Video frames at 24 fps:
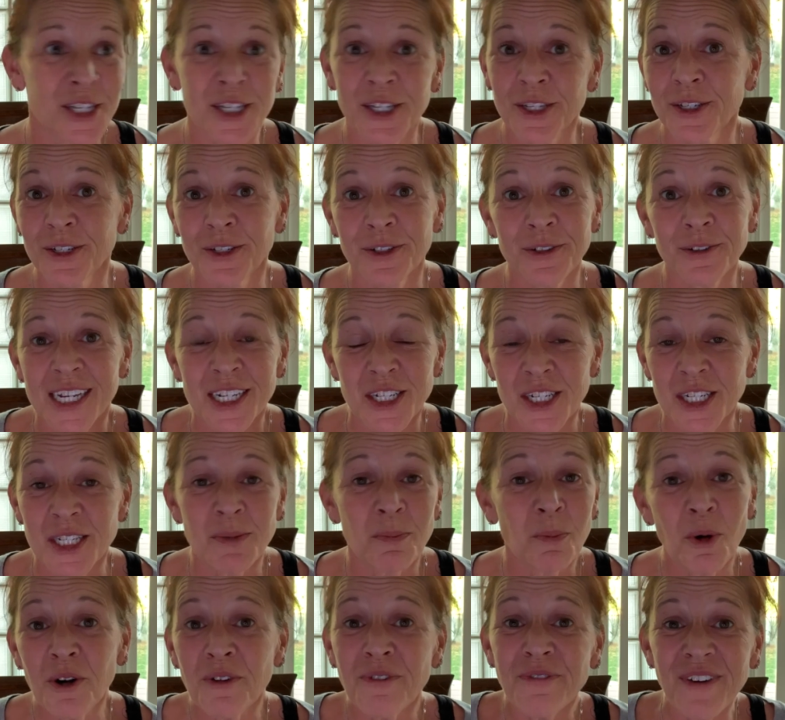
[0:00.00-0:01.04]
to just
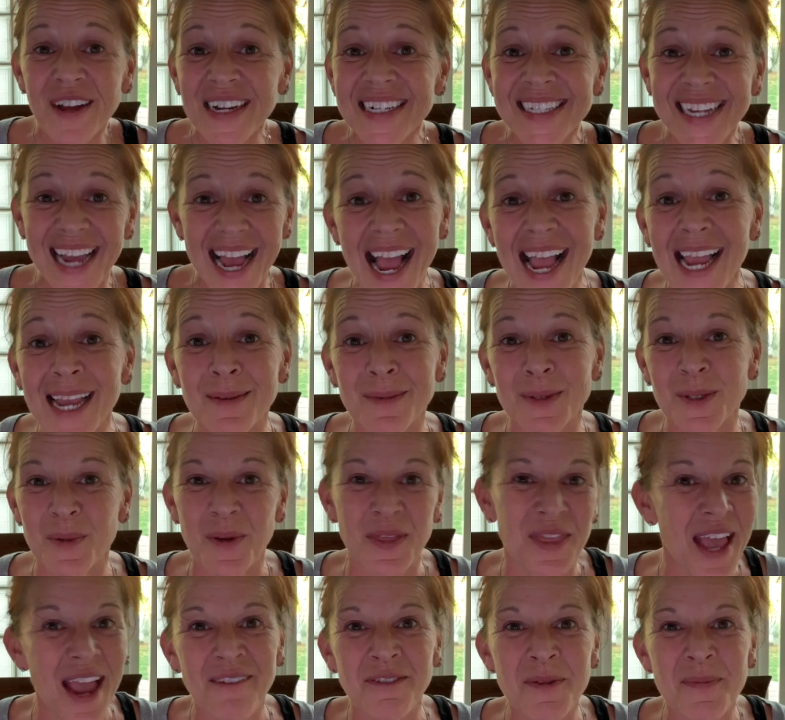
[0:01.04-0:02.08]
more fun times
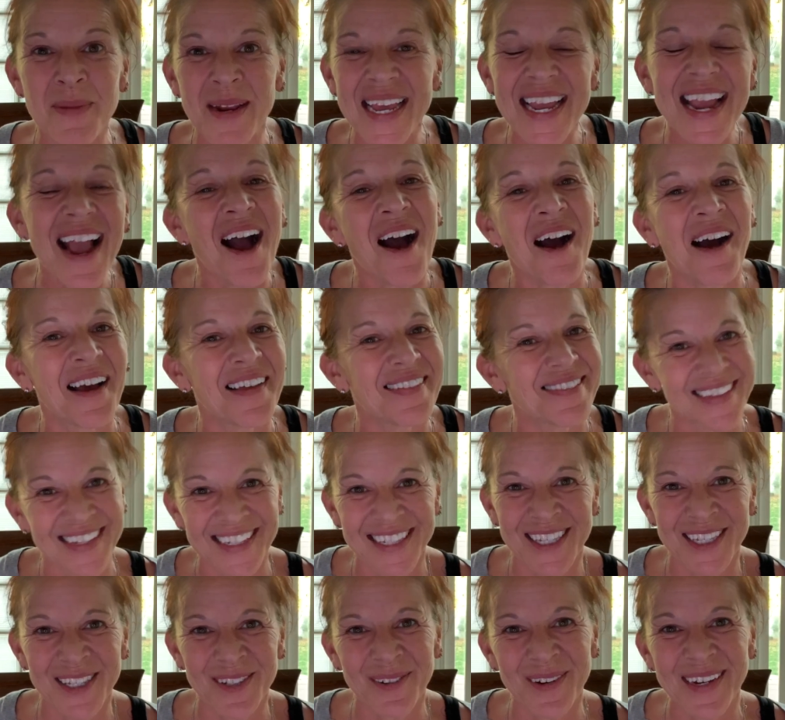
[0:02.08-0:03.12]
with everybody on
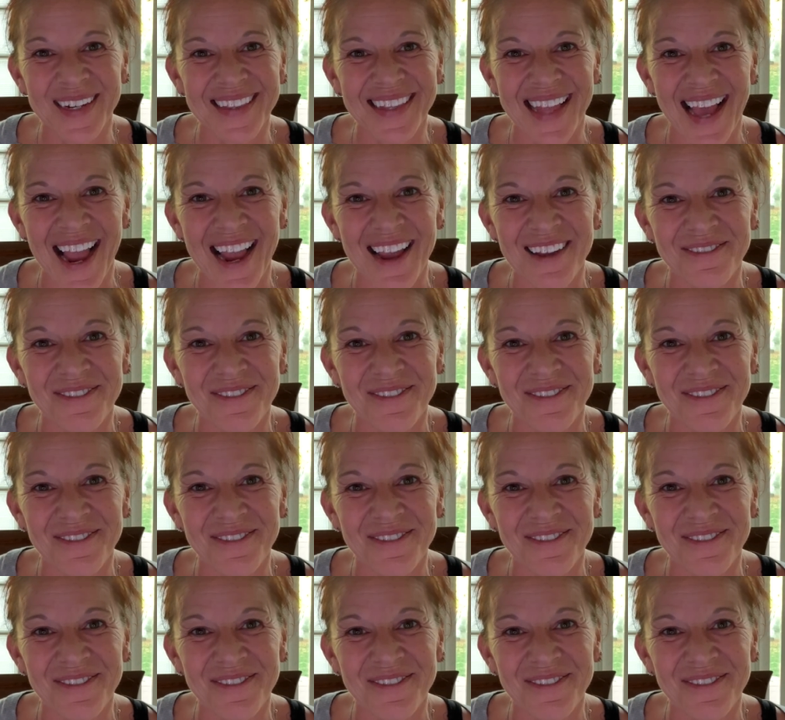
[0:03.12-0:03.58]
This Is Real Life.